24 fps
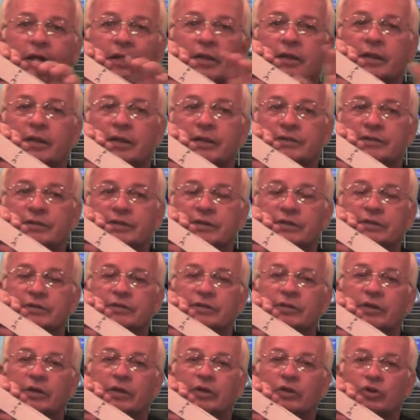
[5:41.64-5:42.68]
this is
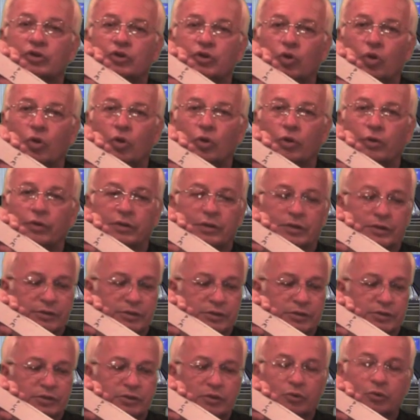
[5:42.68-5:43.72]
the controller. This
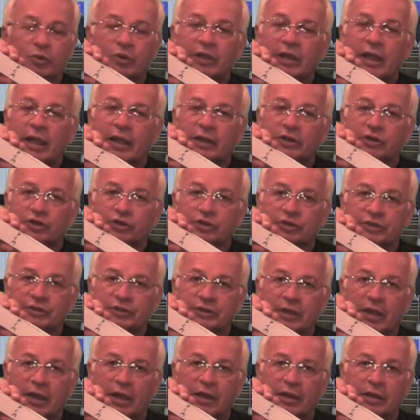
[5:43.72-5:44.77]
is the reaction
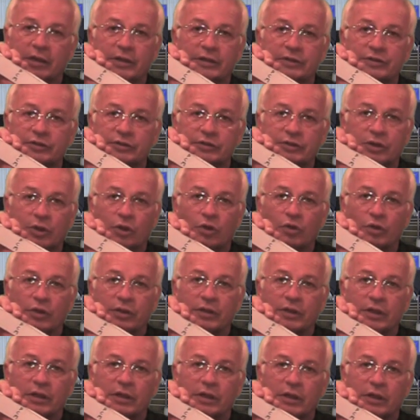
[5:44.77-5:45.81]
side. This is the only
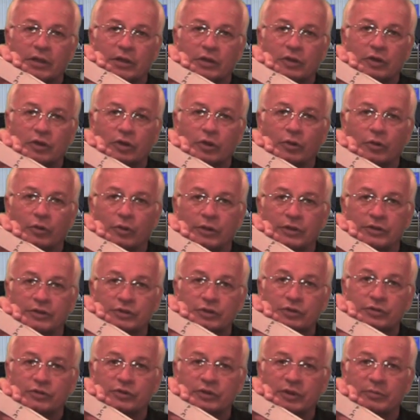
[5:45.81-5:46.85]
thing it can do, is
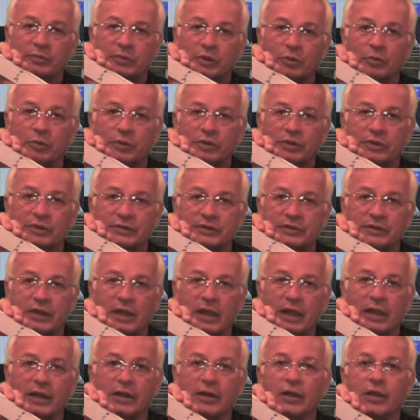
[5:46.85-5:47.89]
do something with this
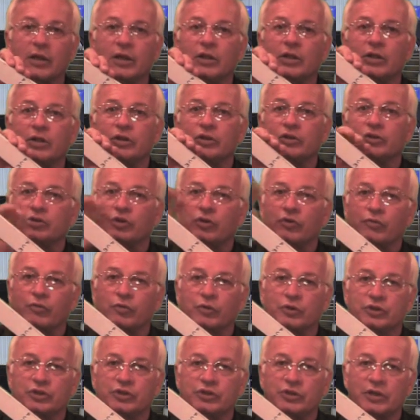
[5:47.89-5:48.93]
side. So if we're
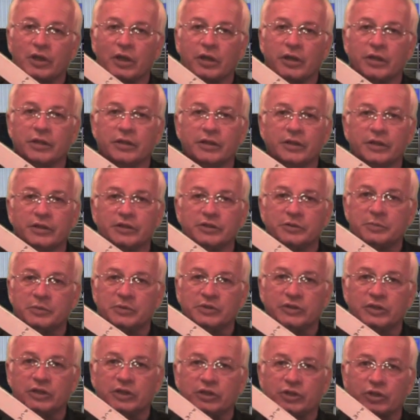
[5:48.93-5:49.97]
stuck in this
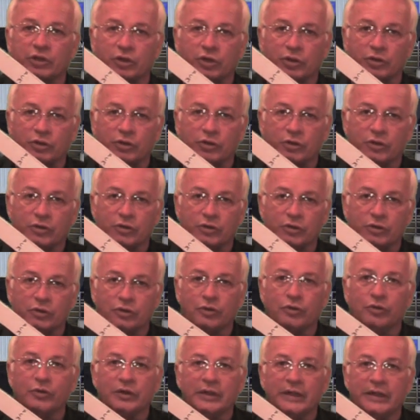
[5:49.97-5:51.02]
position,
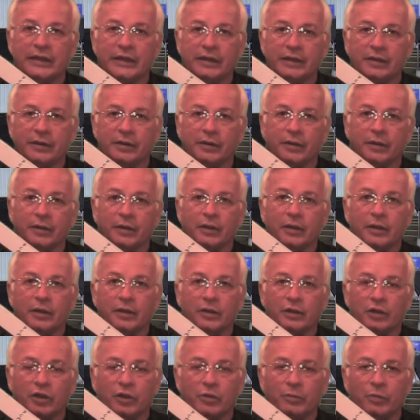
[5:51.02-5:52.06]
too lean,
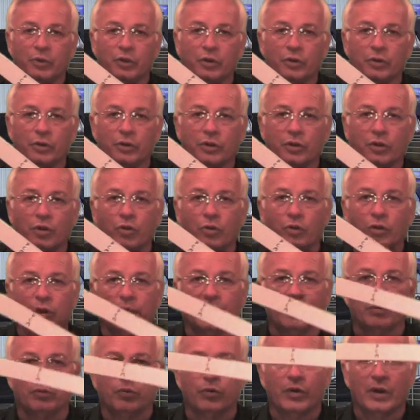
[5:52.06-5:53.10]
the computer can only
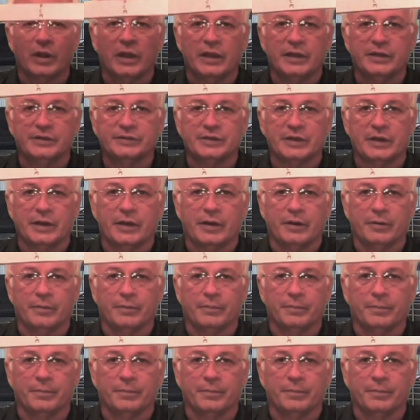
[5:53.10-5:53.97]
raise air.